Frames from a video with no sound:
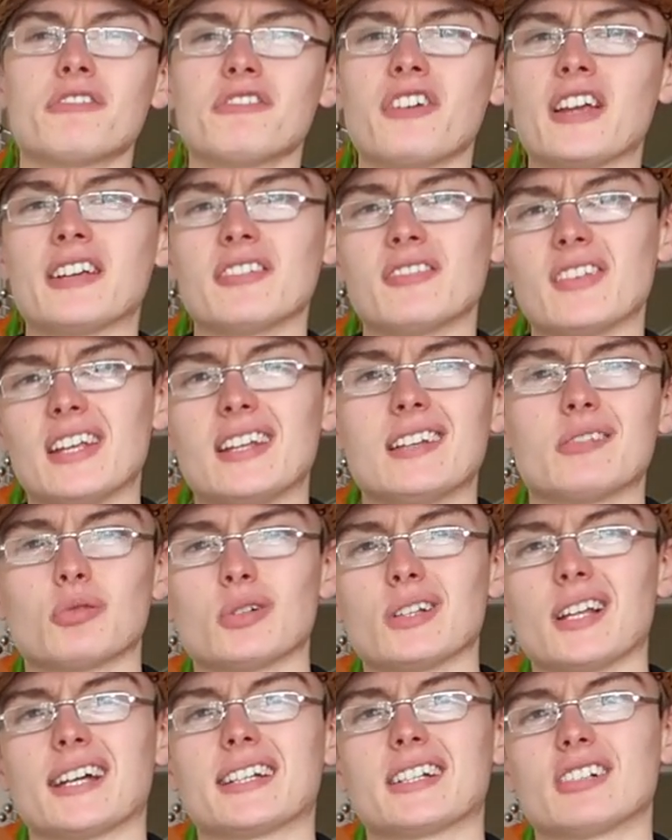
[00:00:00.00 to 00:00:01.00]
think these
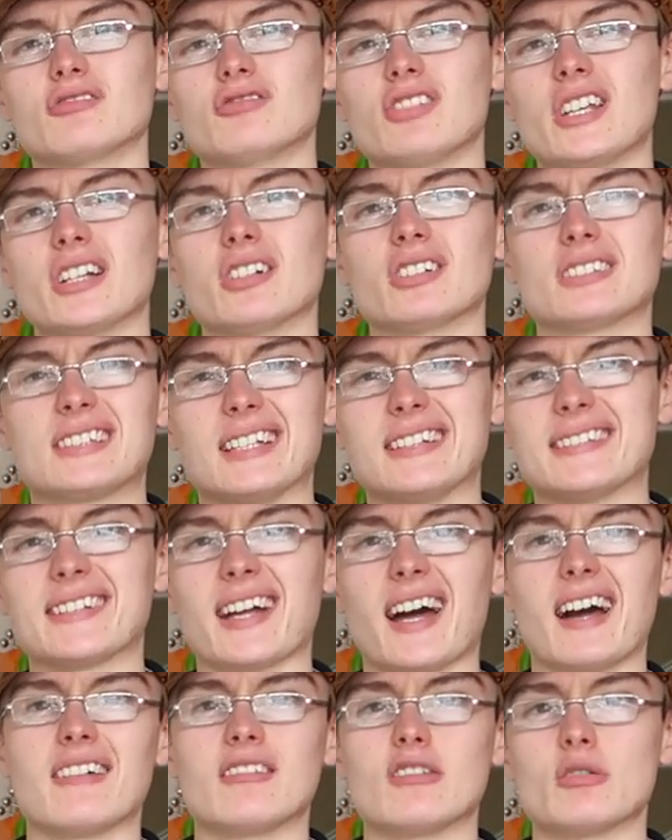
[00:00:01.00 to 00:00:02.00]
were like a real
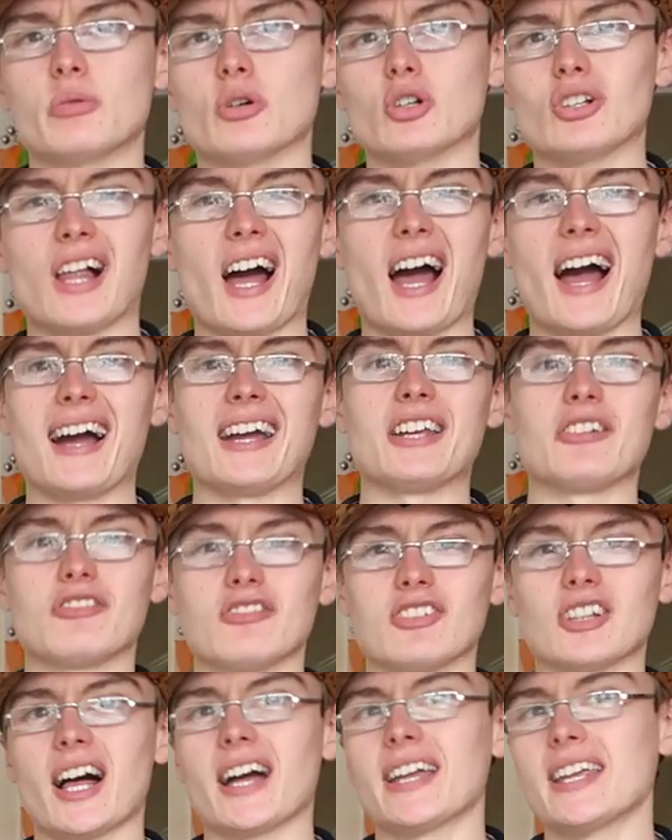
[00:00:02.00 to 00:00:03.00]
desirable high
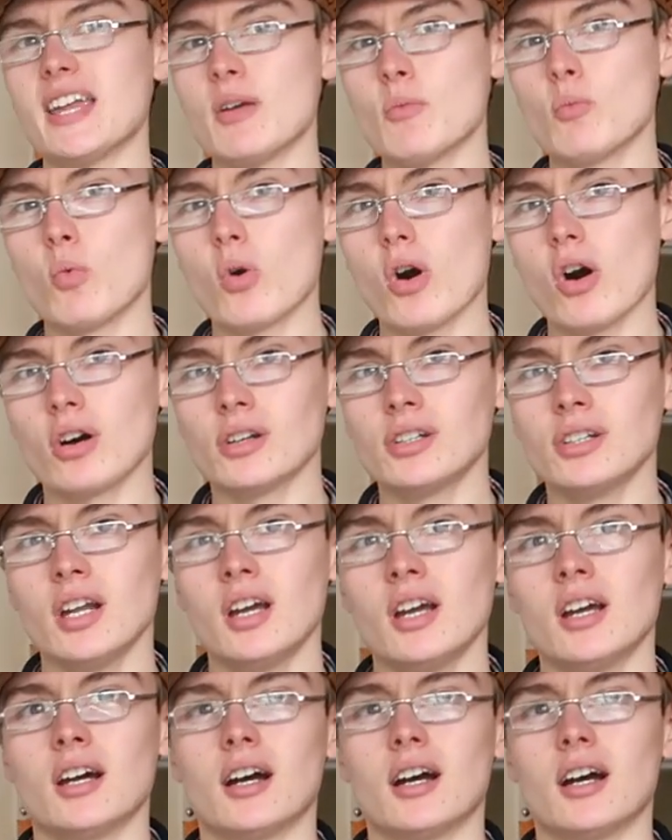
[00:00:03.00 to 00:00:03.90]
flying one,